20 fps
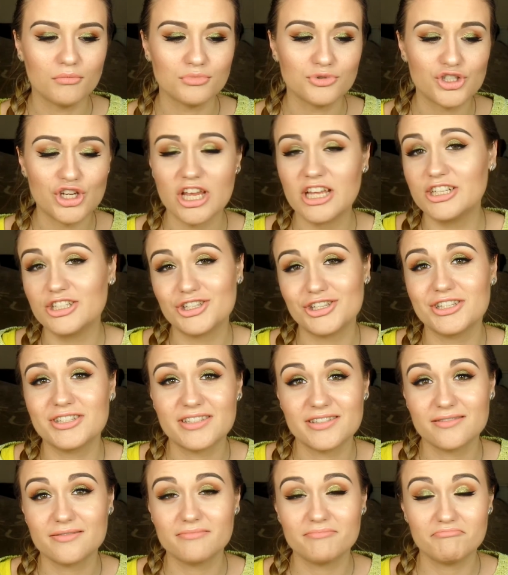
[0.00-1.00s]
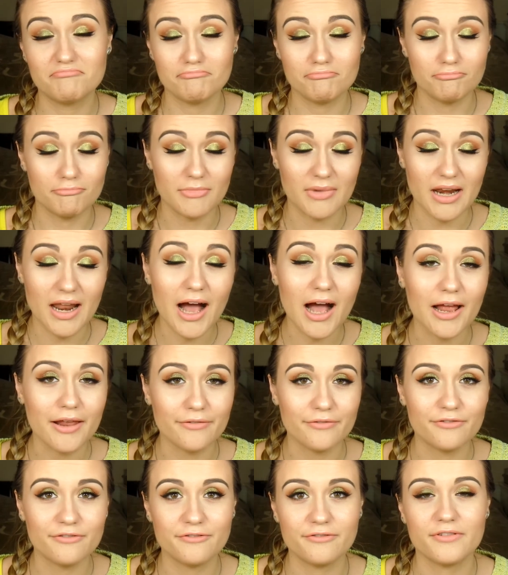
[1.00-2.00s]
changes
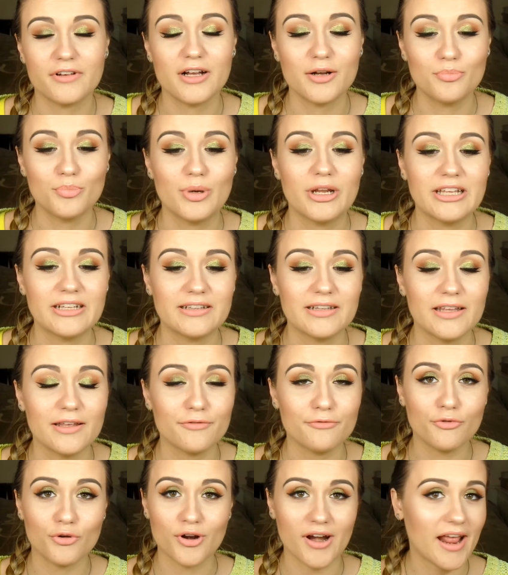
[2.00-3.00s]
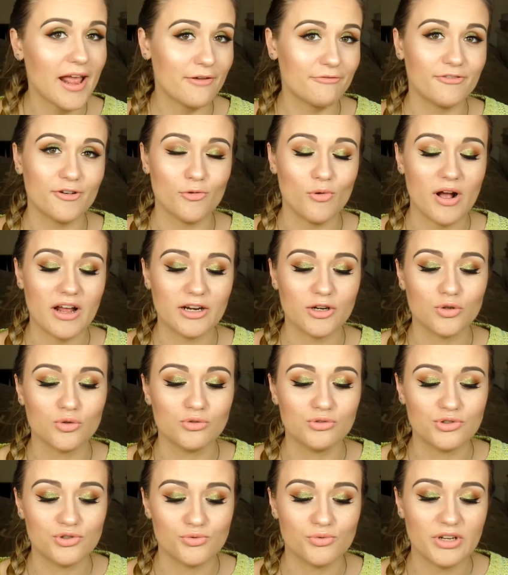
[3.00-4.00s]
life completely for everyone
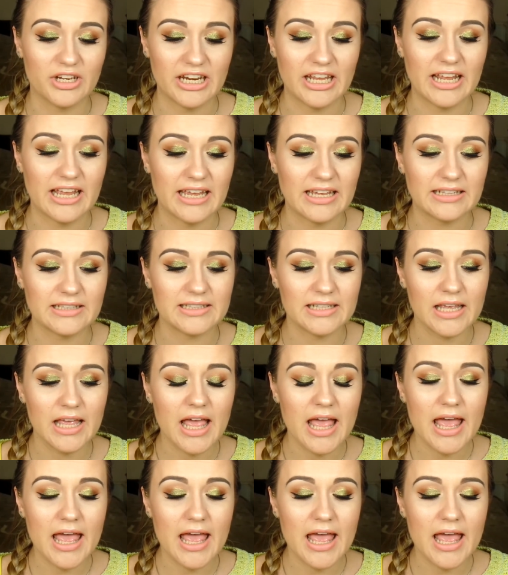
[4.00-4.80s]
who's reading it.